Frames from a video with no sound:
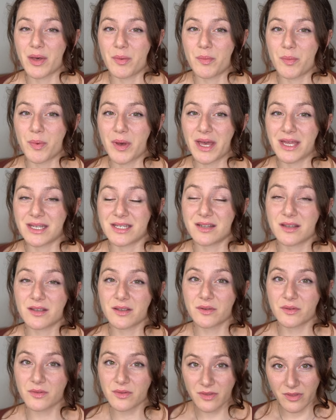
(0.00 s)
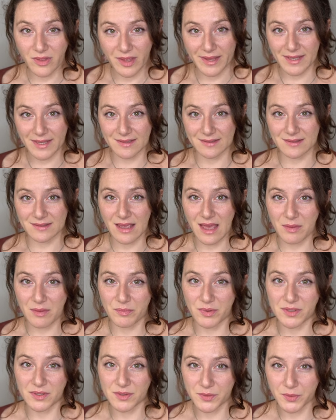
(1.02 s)
But good things
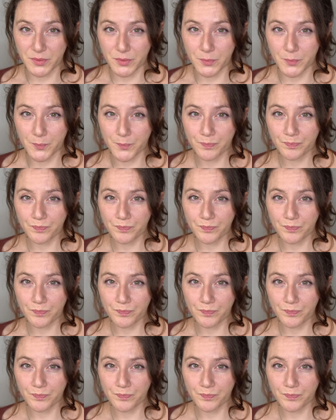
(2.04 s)
happened too.